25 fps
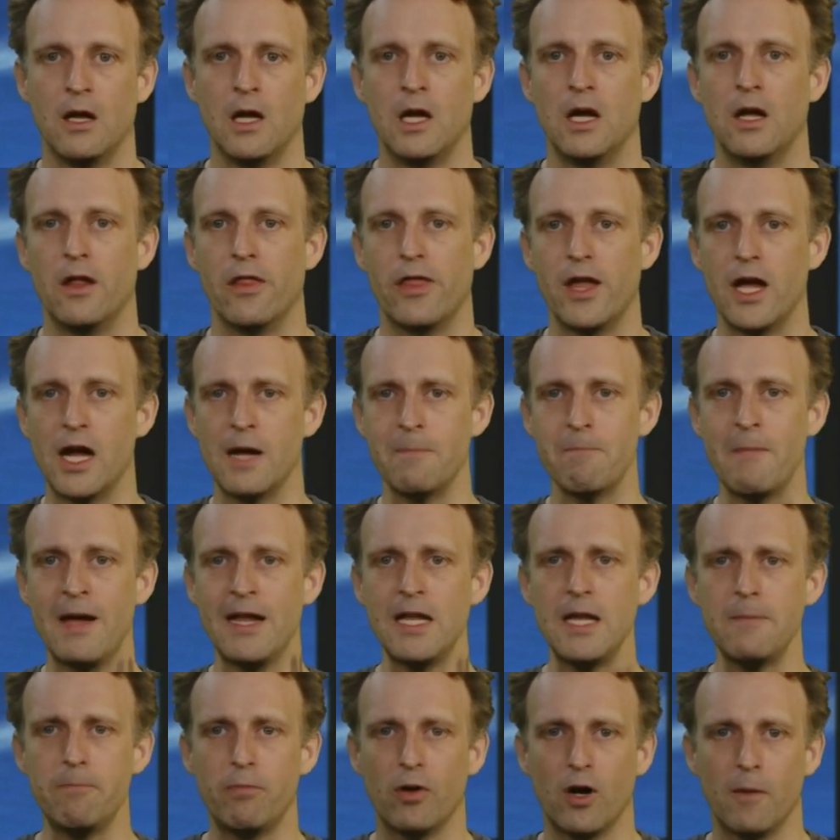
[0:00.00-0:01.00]
There are
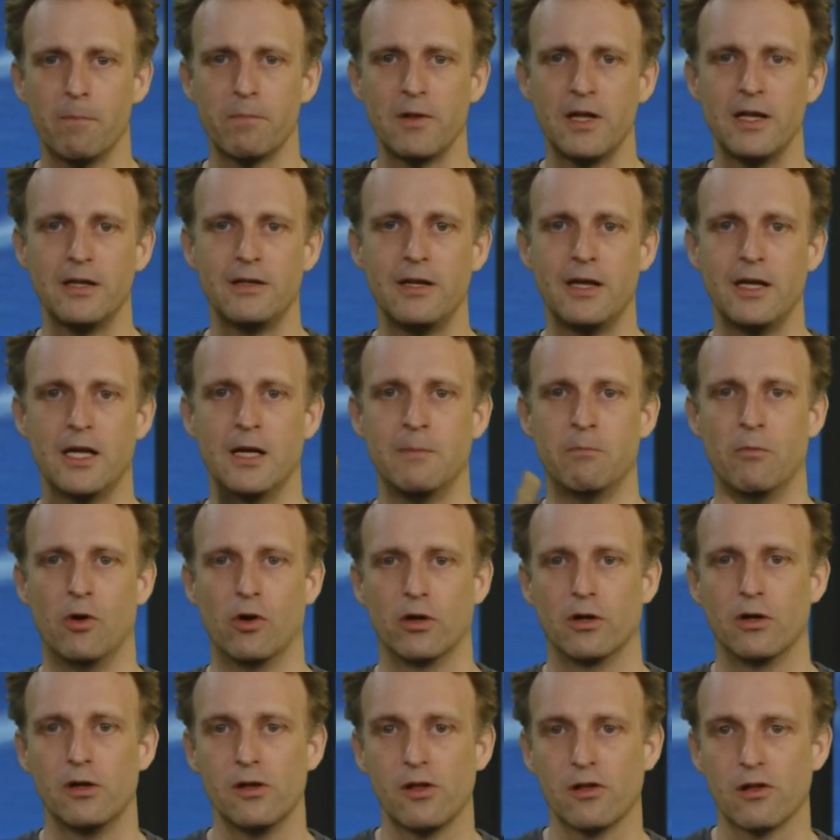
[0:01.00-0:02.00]
many popular data
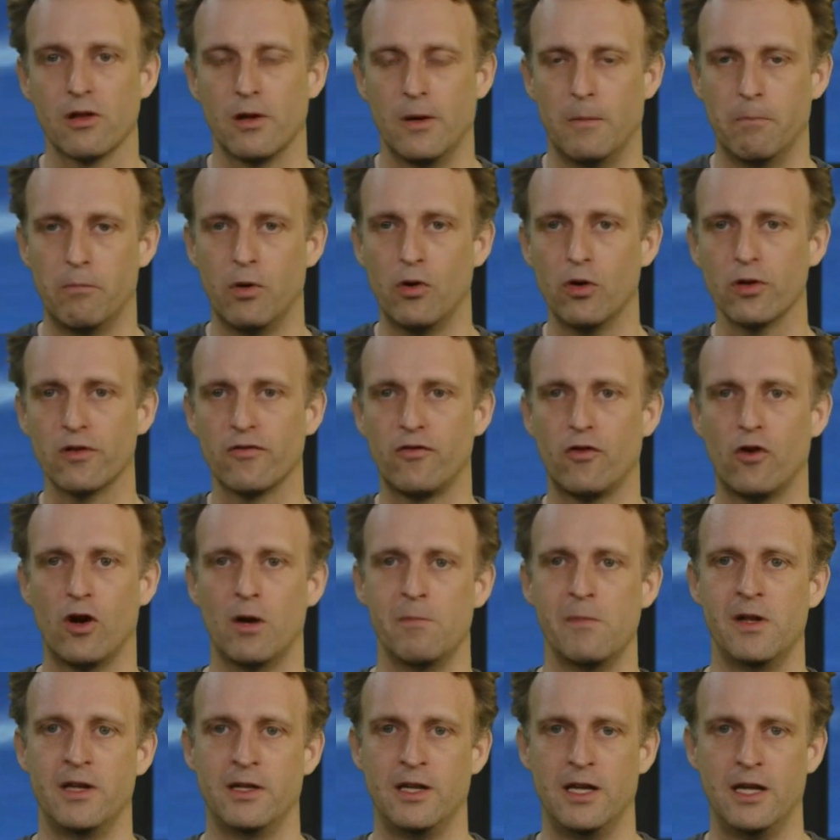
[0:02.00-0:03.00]
models, both
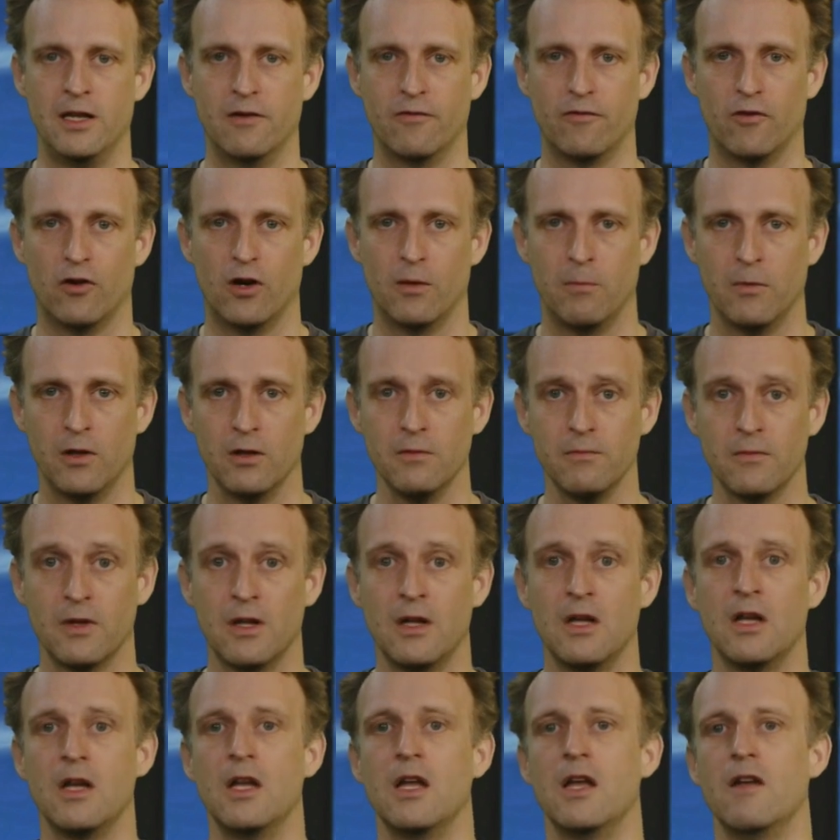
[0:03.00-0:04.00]
formal and informal,
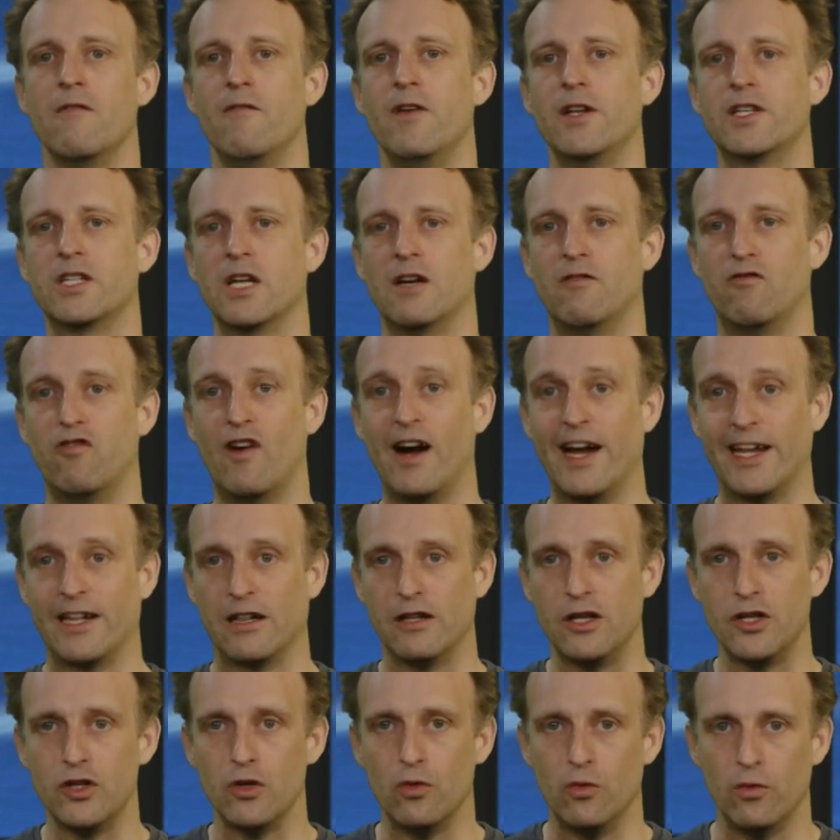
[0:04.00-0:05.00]
which are
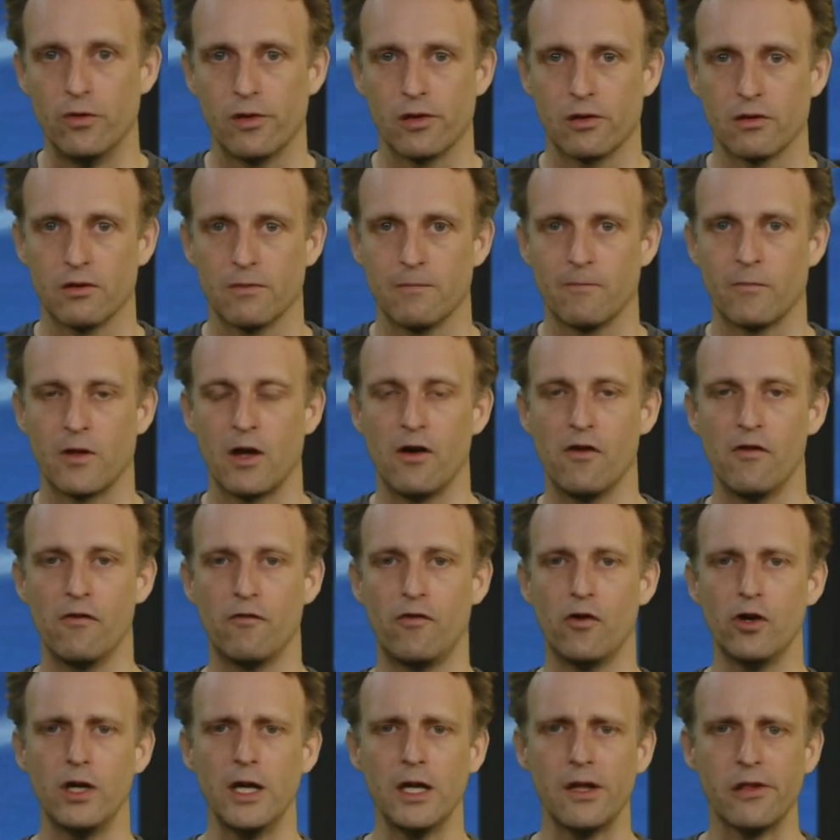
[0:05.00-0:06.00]
widely used.
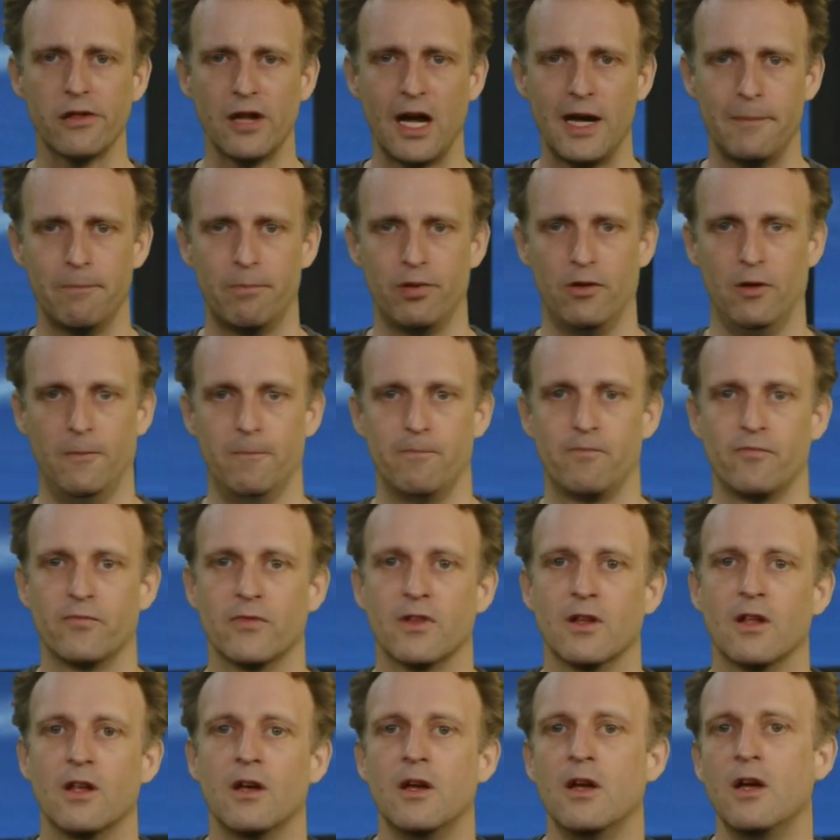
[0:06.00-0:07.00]
For example,
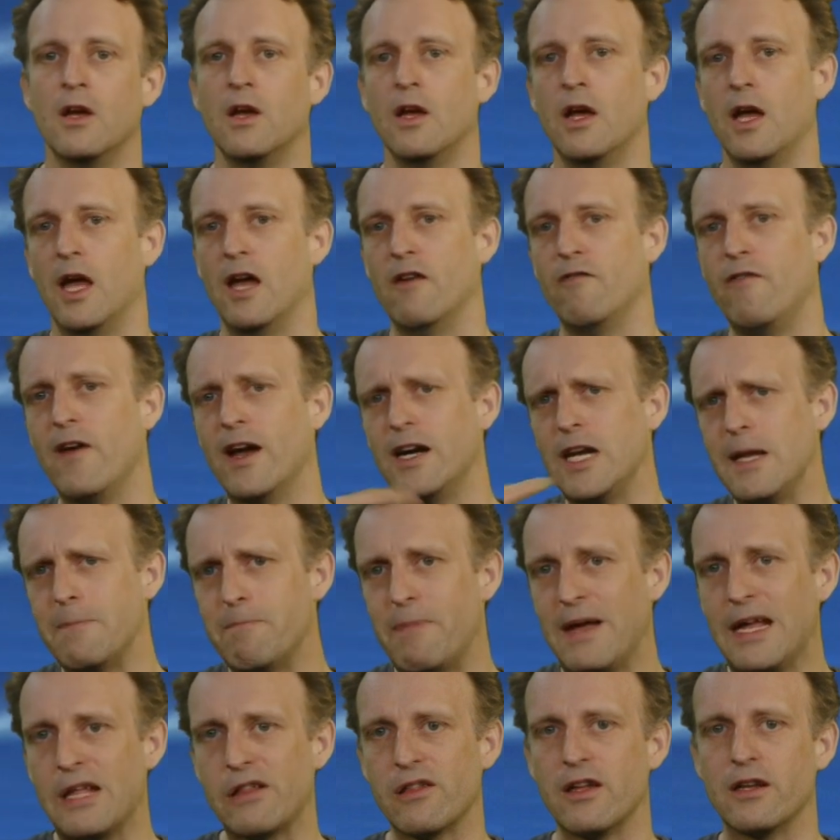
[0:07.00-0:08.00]
a very
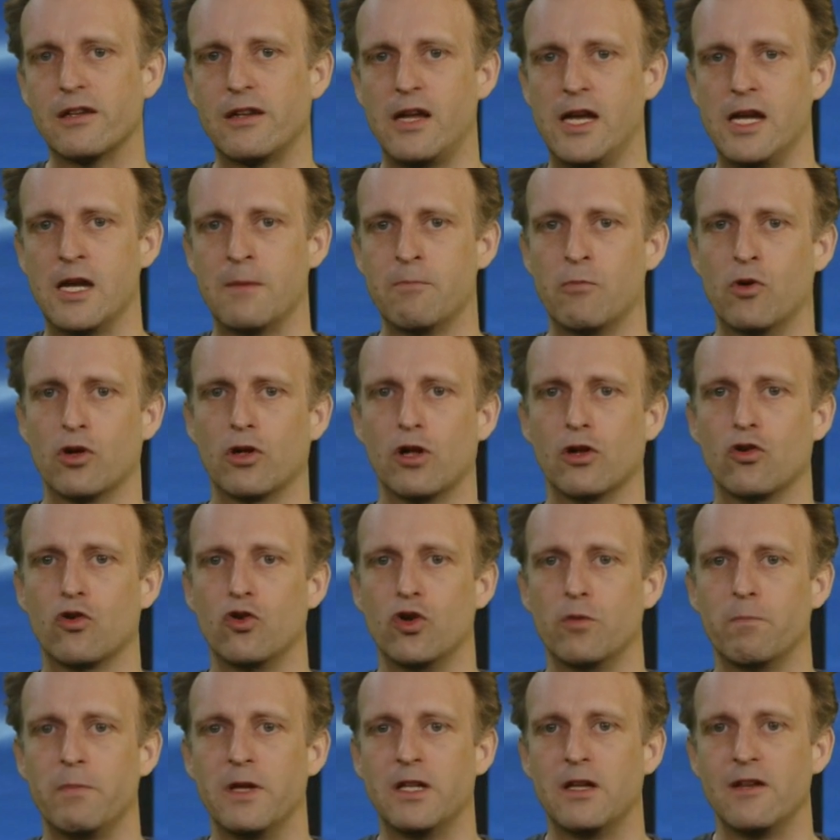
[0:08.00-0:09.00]
basic data model
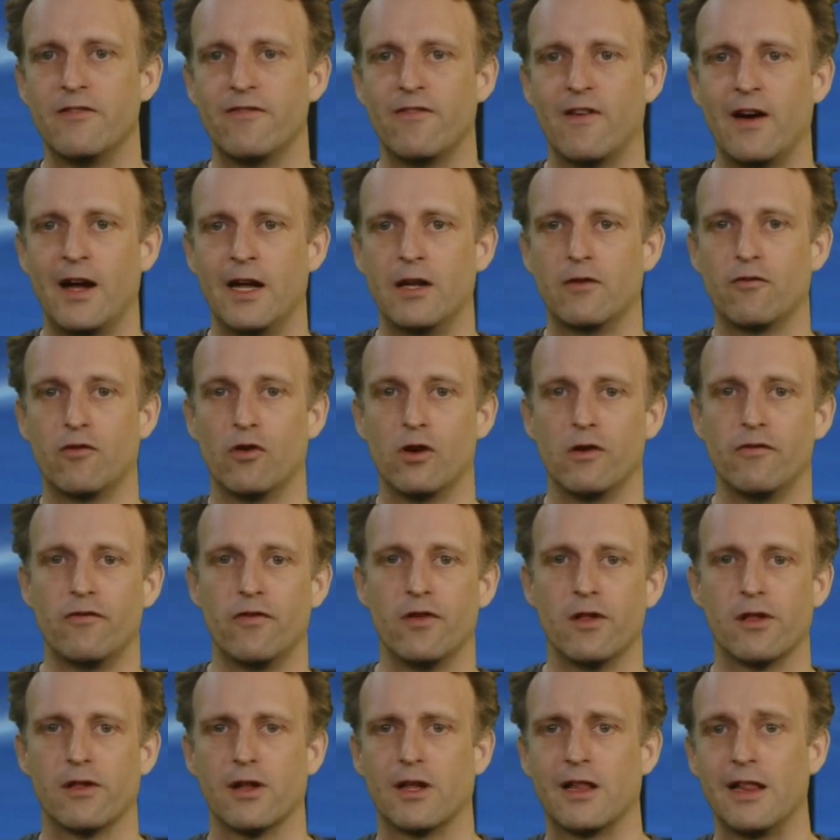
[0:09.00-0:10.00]
could be defined for a
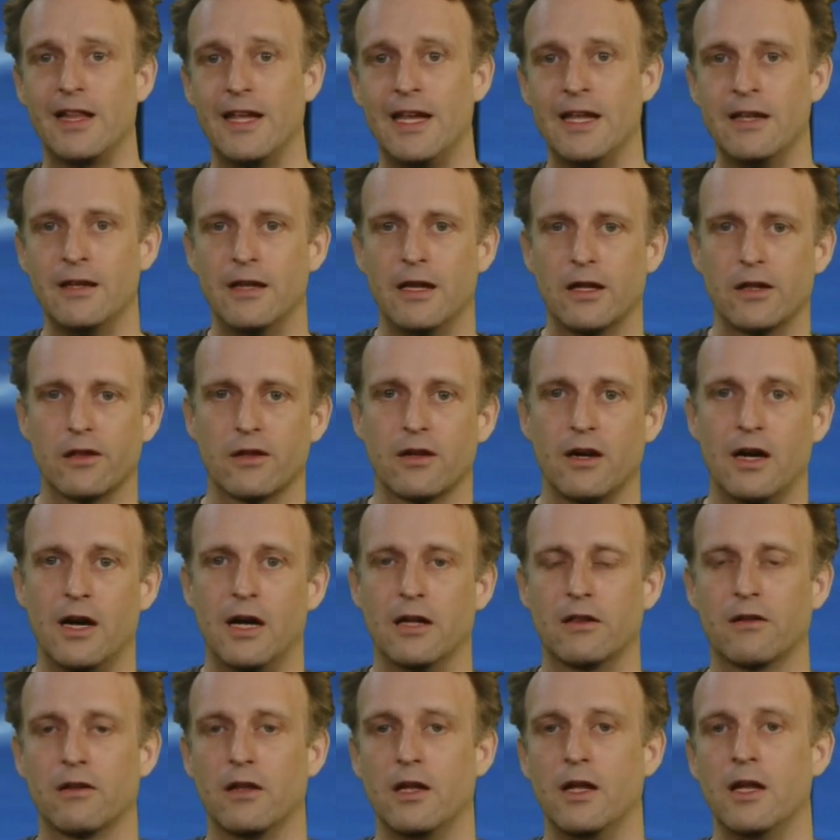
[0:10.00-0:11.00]
physical index
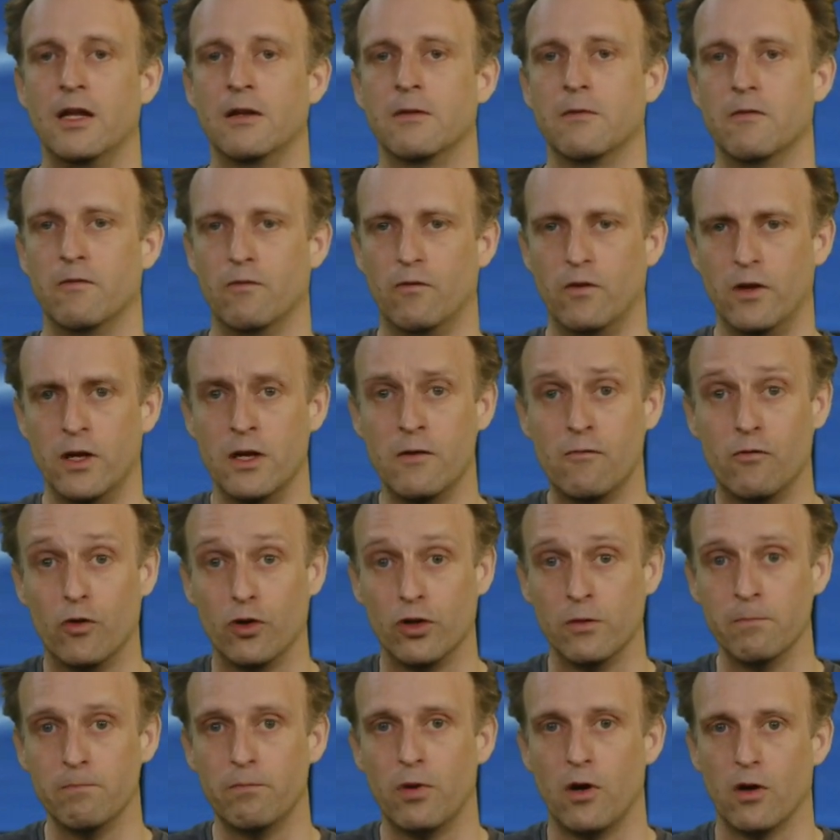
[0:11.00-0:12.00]
card in a
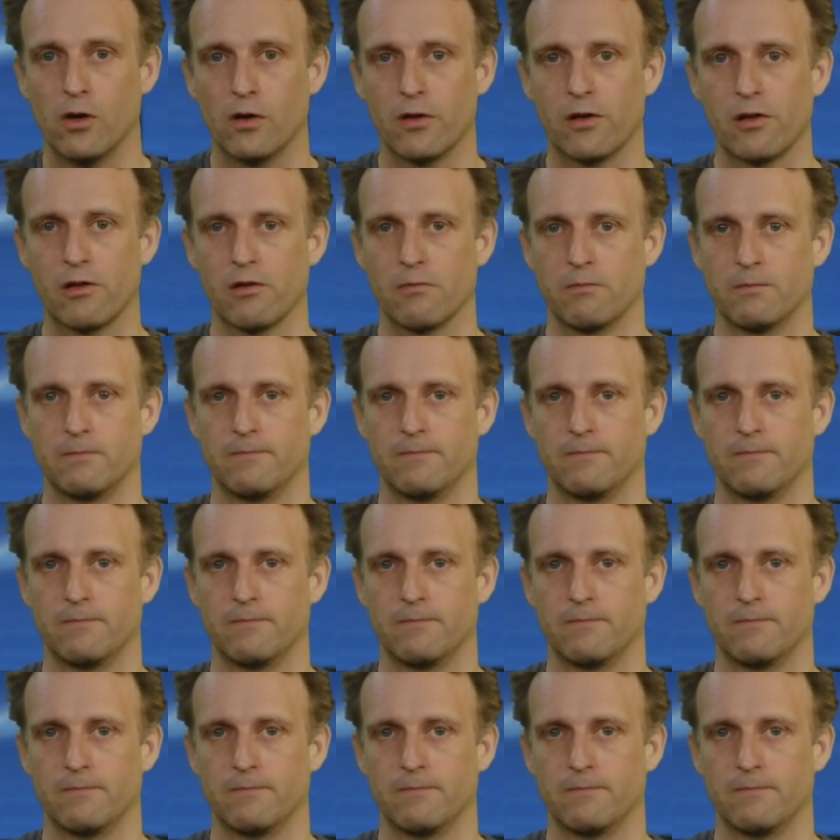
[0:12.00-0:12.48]
wooden box.